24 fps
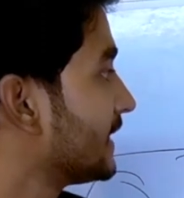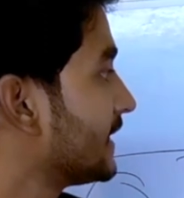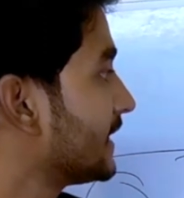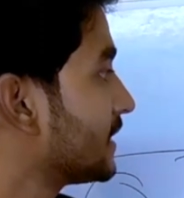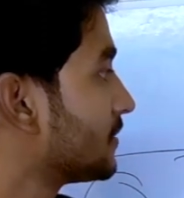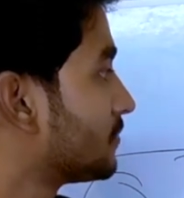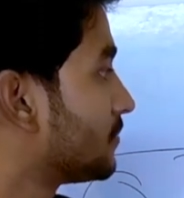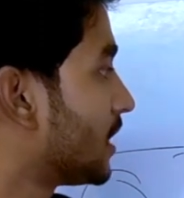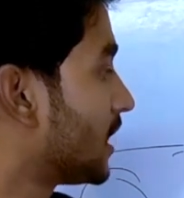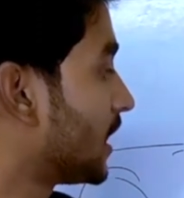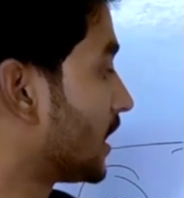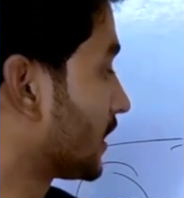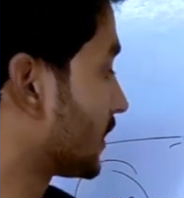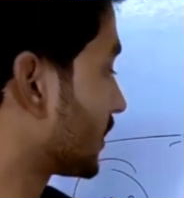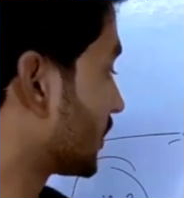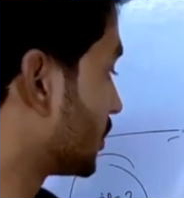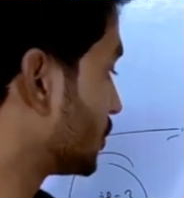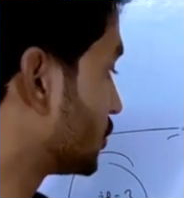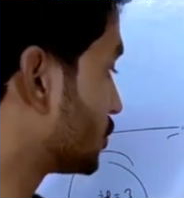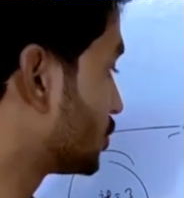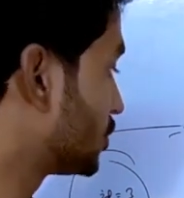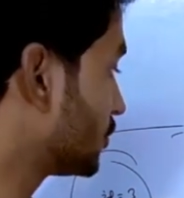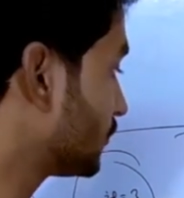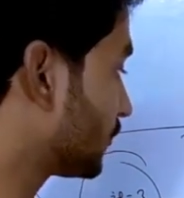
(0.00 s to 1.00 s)
ID and mark
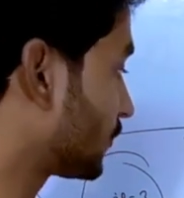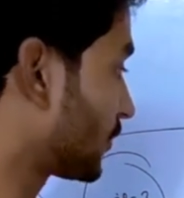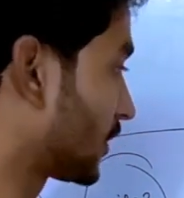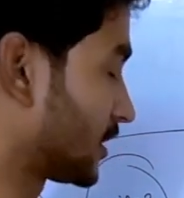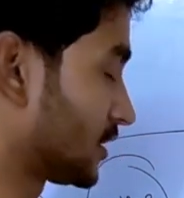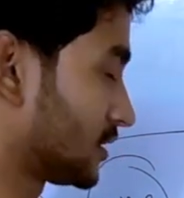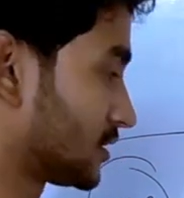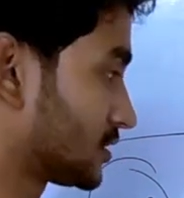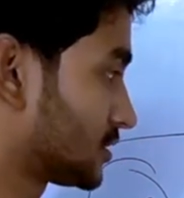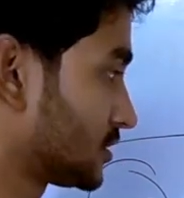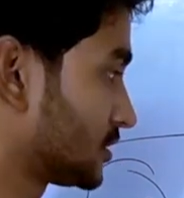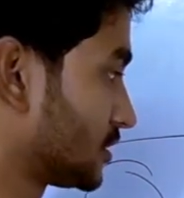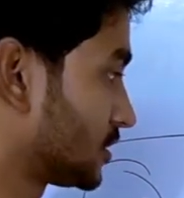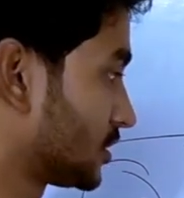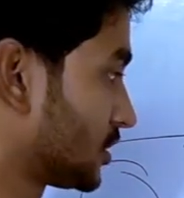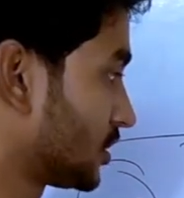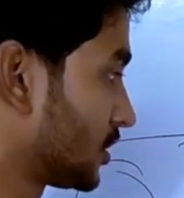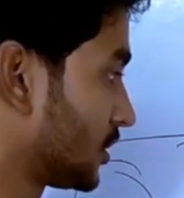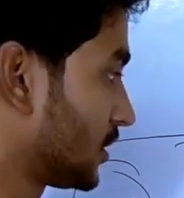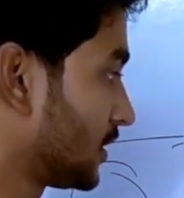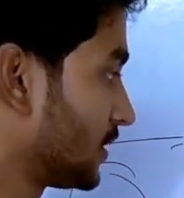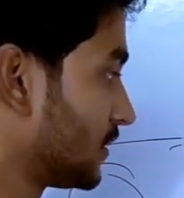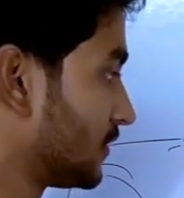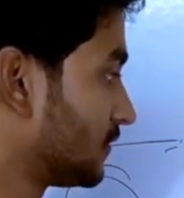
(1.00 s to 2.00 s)
is different.
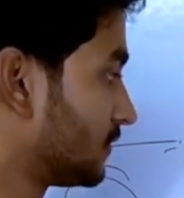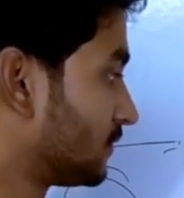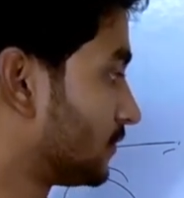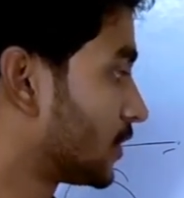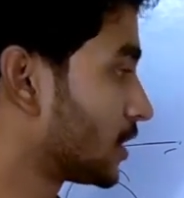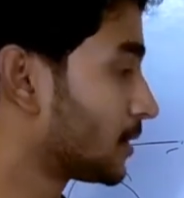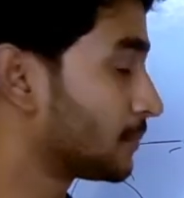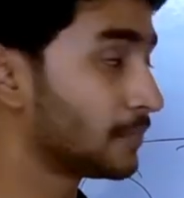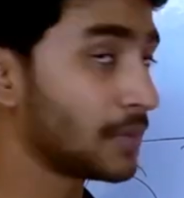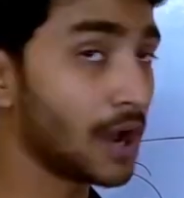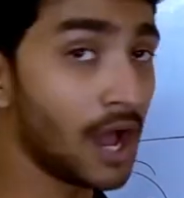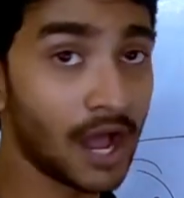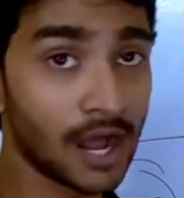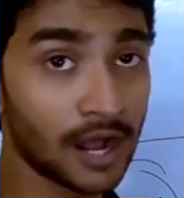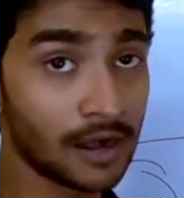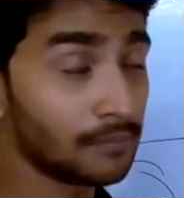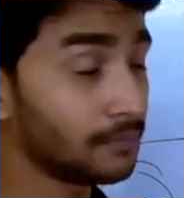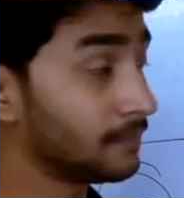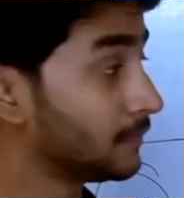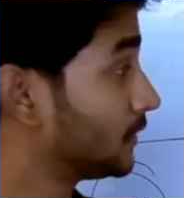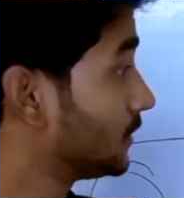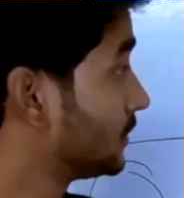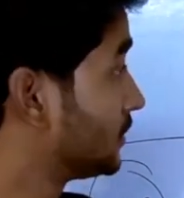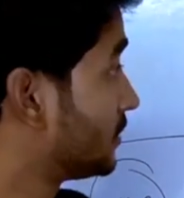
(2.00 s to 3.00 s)
For
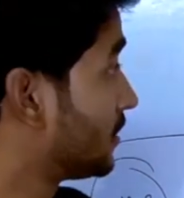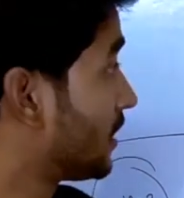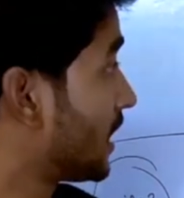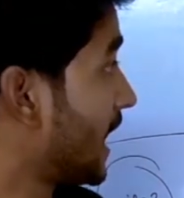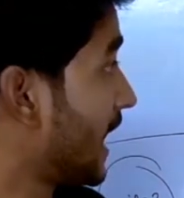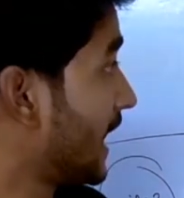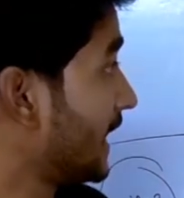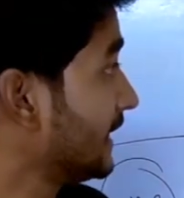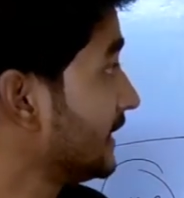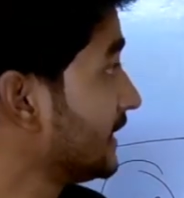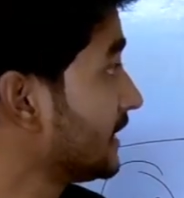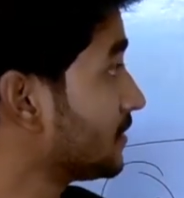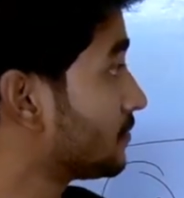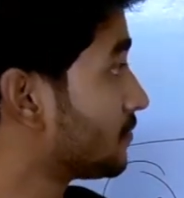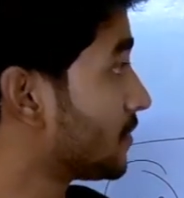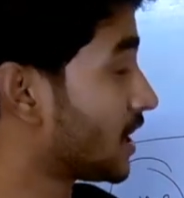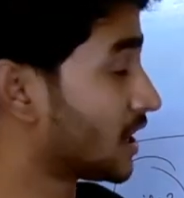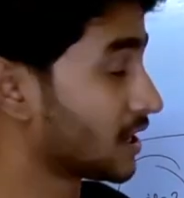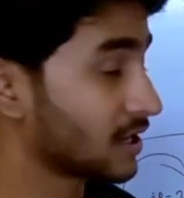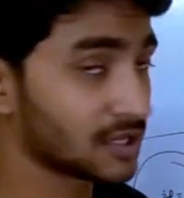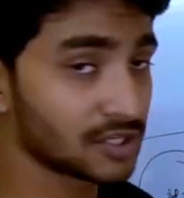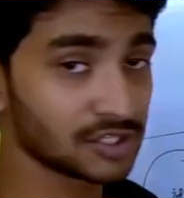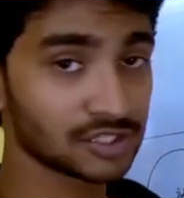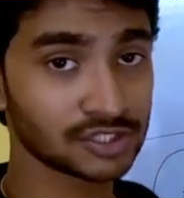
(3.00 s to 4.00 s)
Bob, the ID and
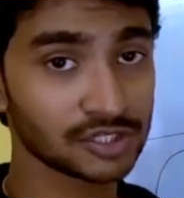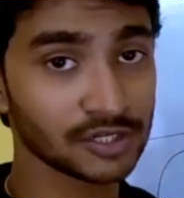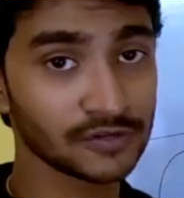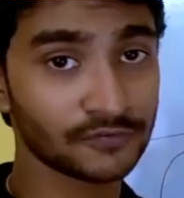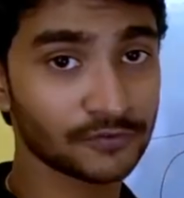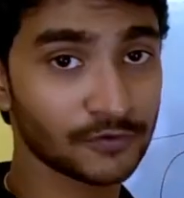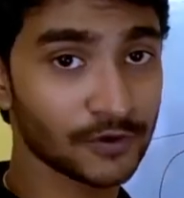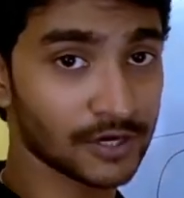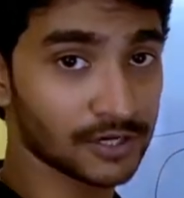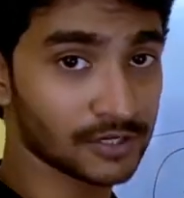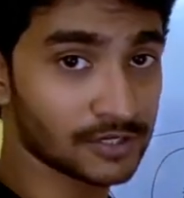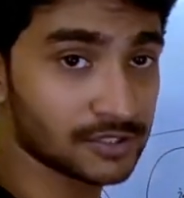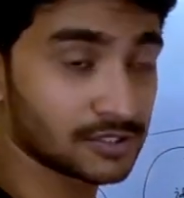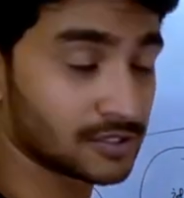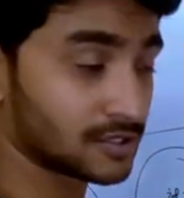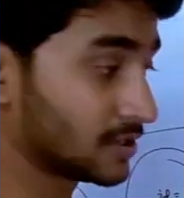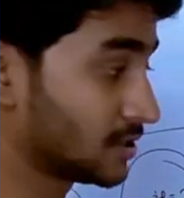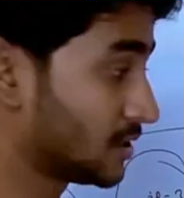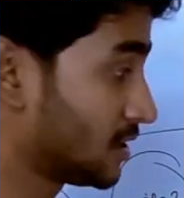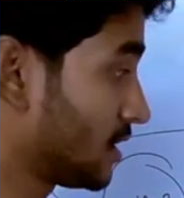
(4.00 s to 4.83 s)
mark is different.